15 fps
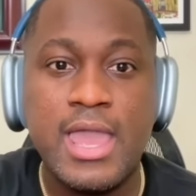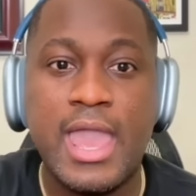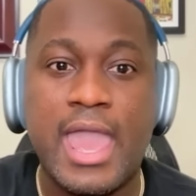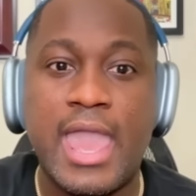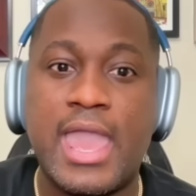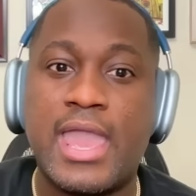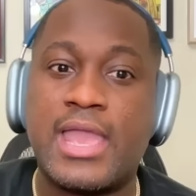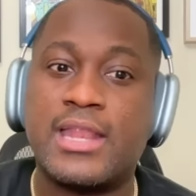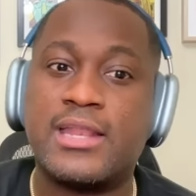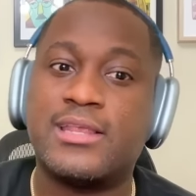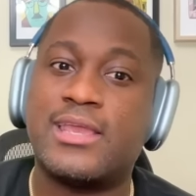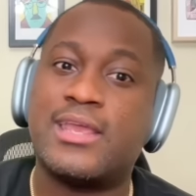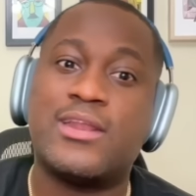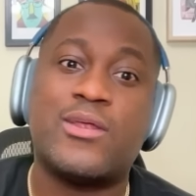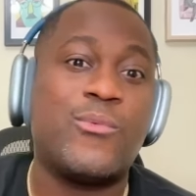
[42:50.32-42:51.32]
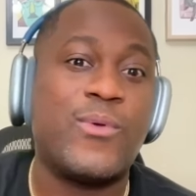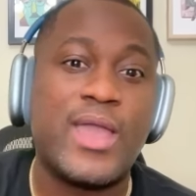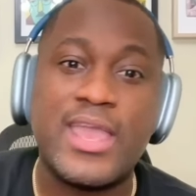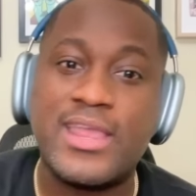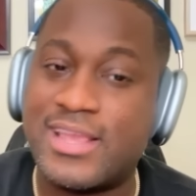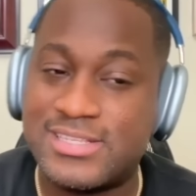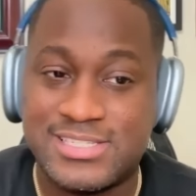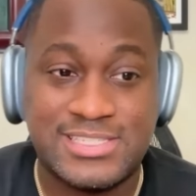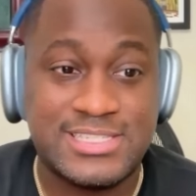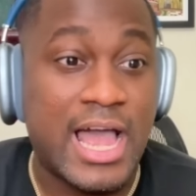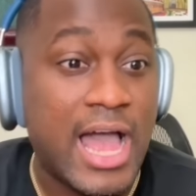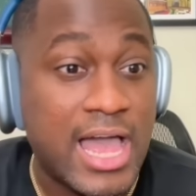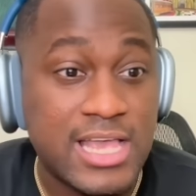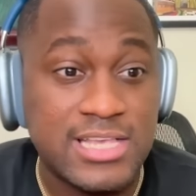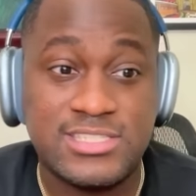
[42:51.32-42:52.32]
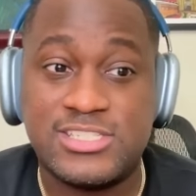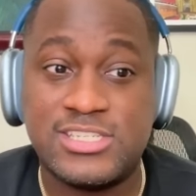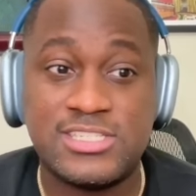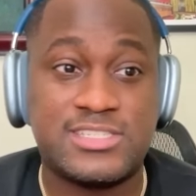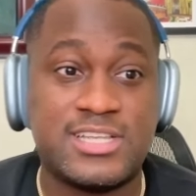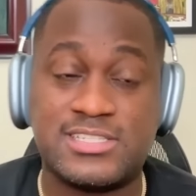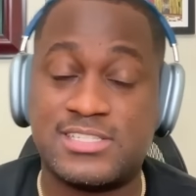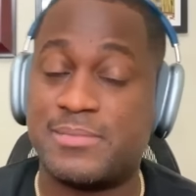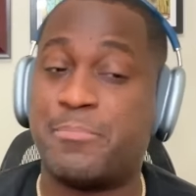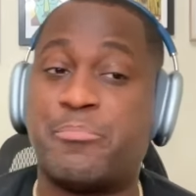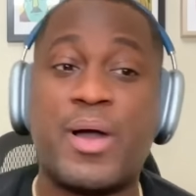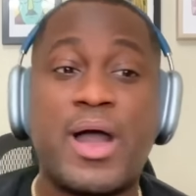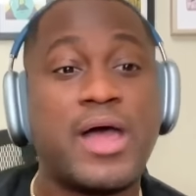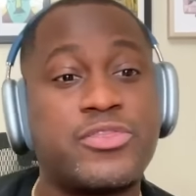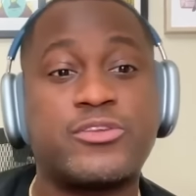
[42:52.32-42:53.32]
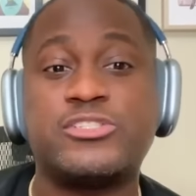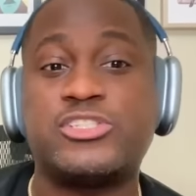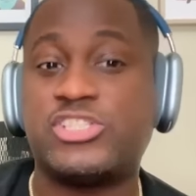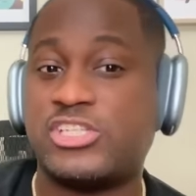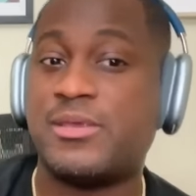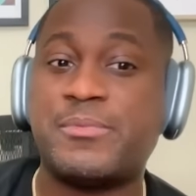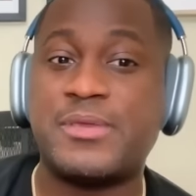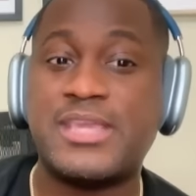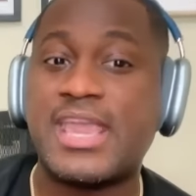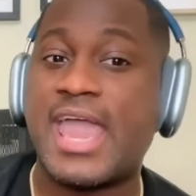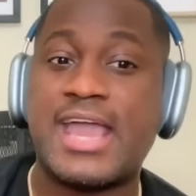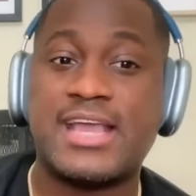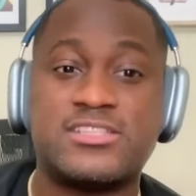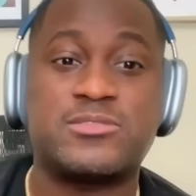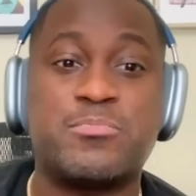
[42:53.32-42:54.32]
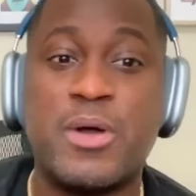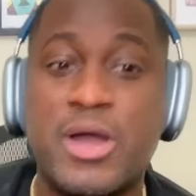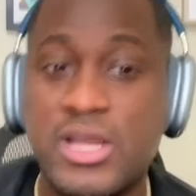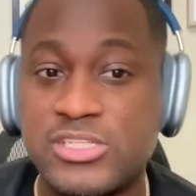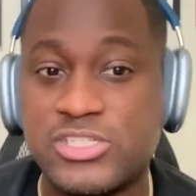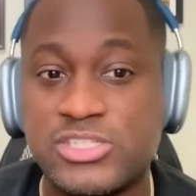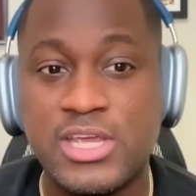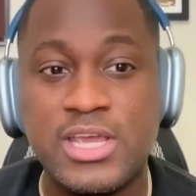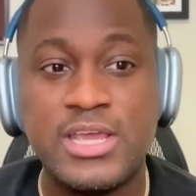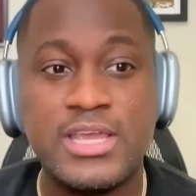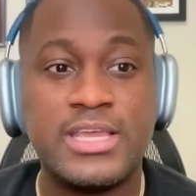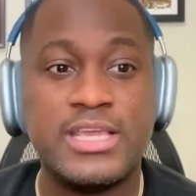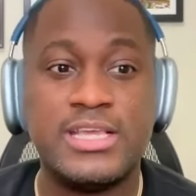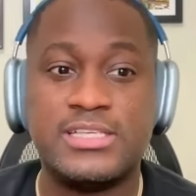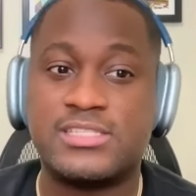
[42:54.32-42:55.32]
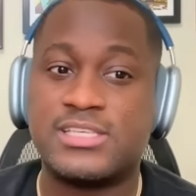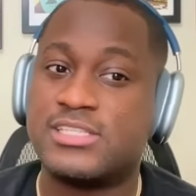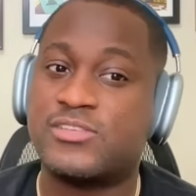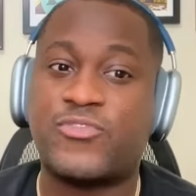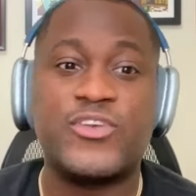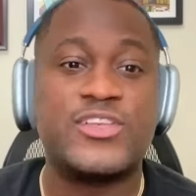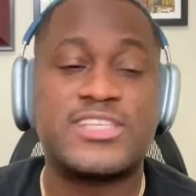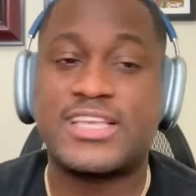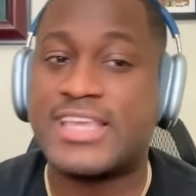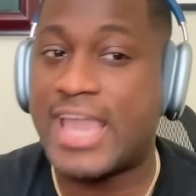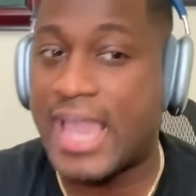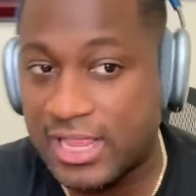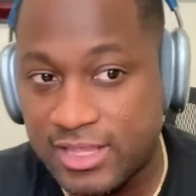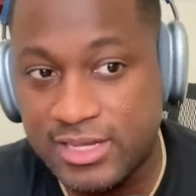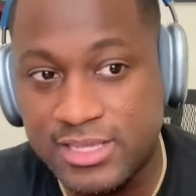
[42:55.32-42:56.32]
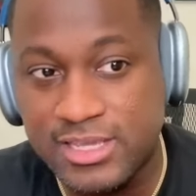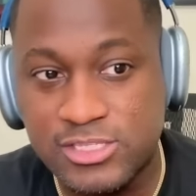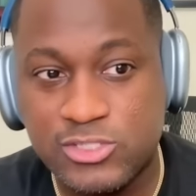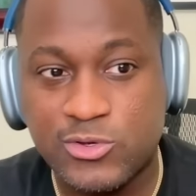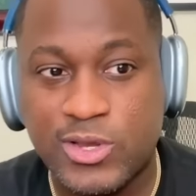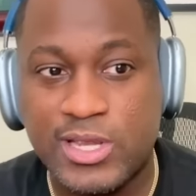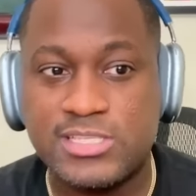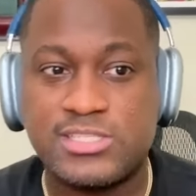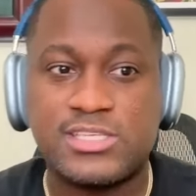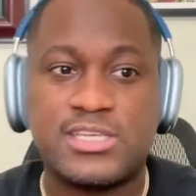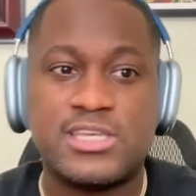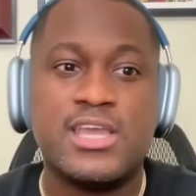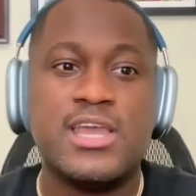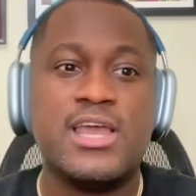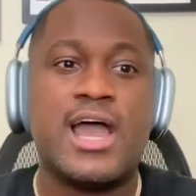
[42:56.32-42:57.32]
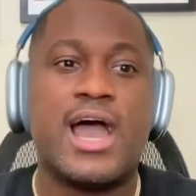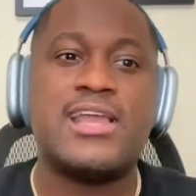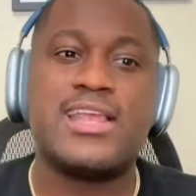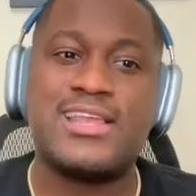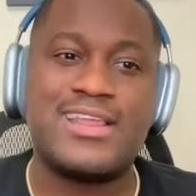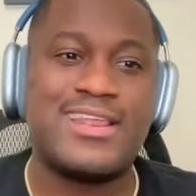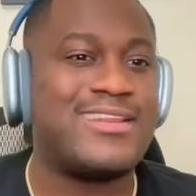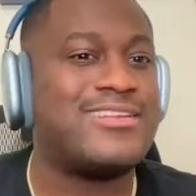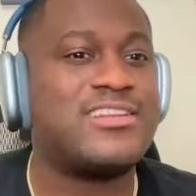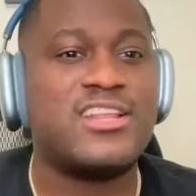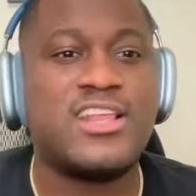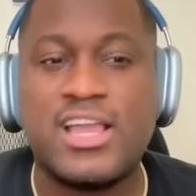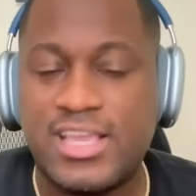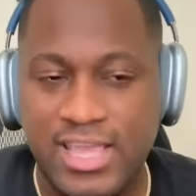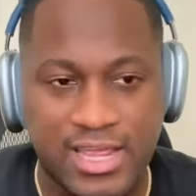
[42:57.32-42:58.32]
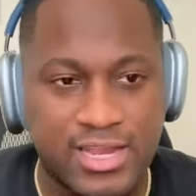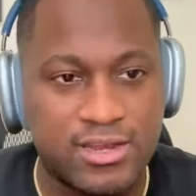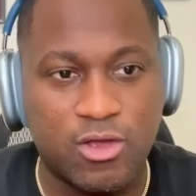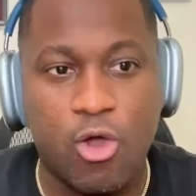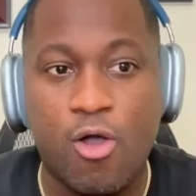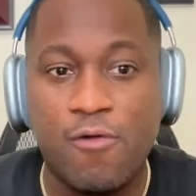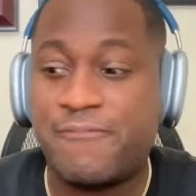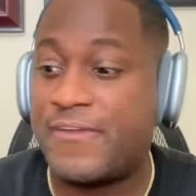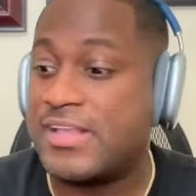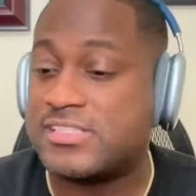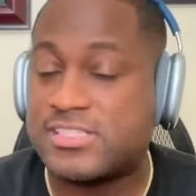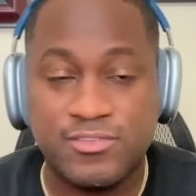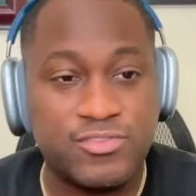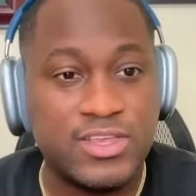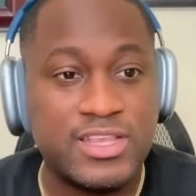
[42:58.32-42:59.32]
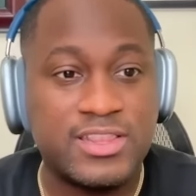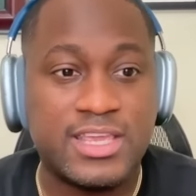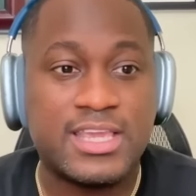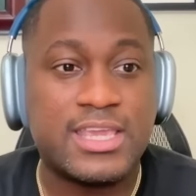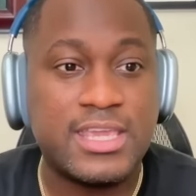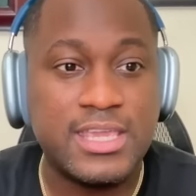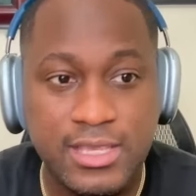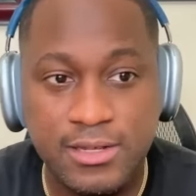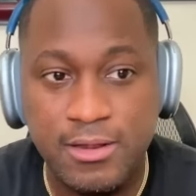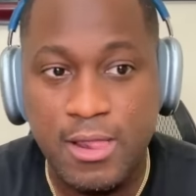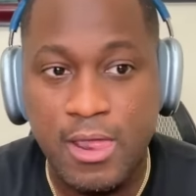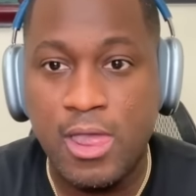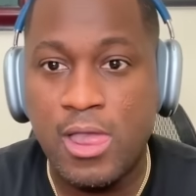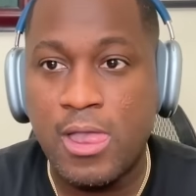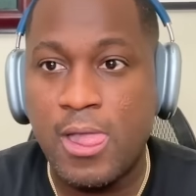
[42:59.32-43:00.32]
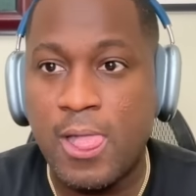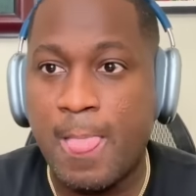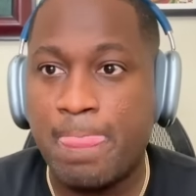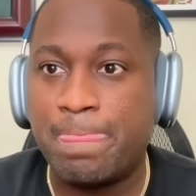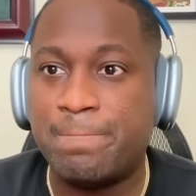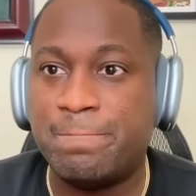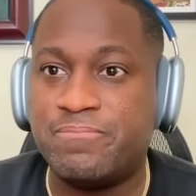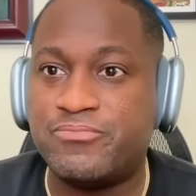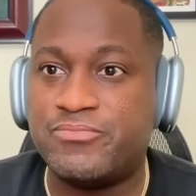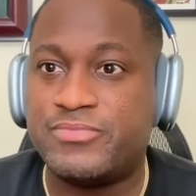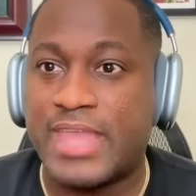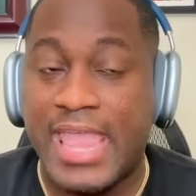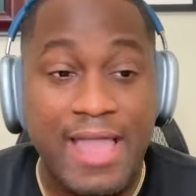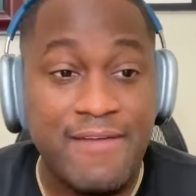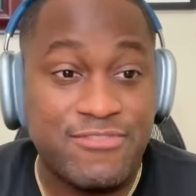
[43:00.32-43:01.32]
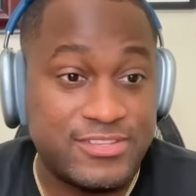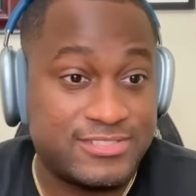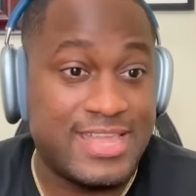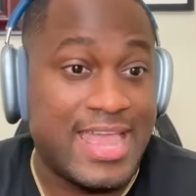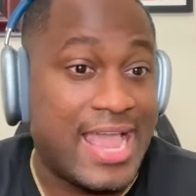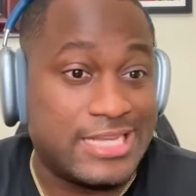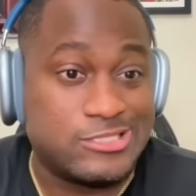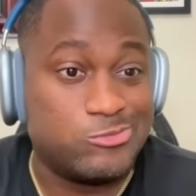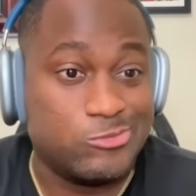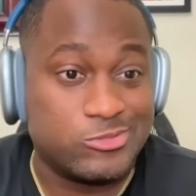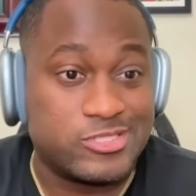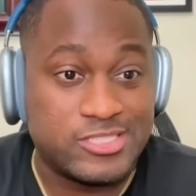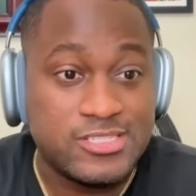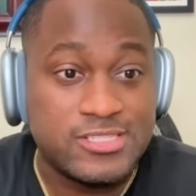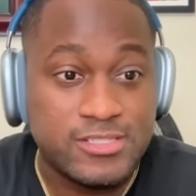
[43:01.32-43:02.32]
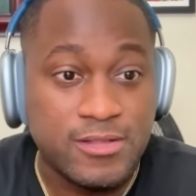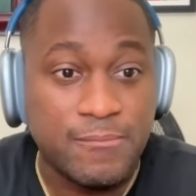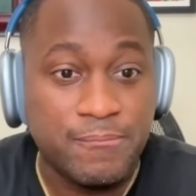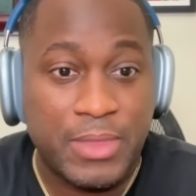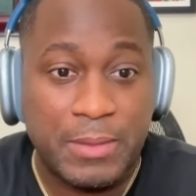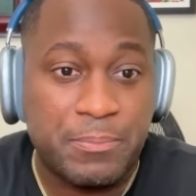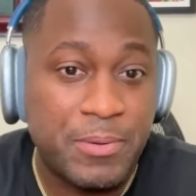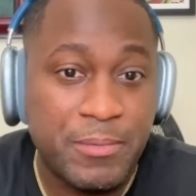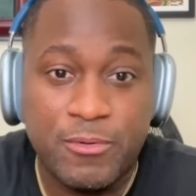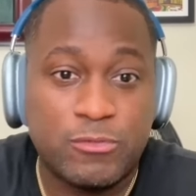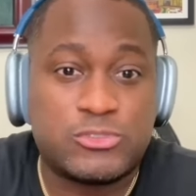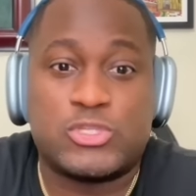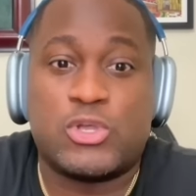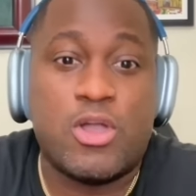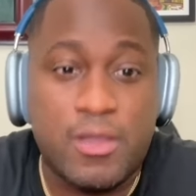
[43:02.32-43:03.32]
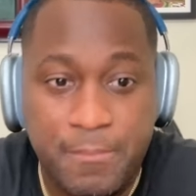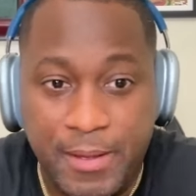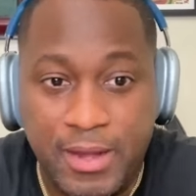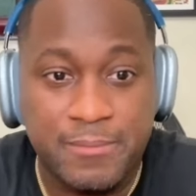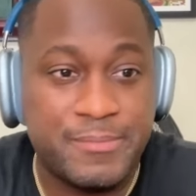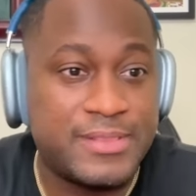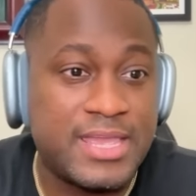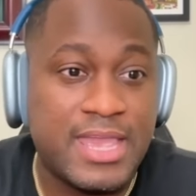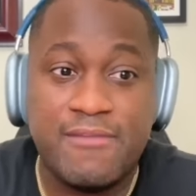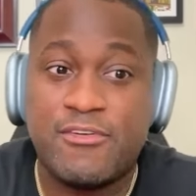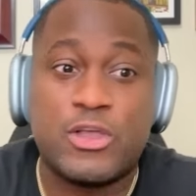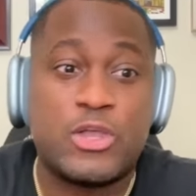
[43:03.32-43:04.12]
and in a way that size just doesn't bother Jimmy as much. Yeah. He's his physicality is crazy. I, and again, offensively, the Heat they have an actual system. Like people don't talk about it, but they have a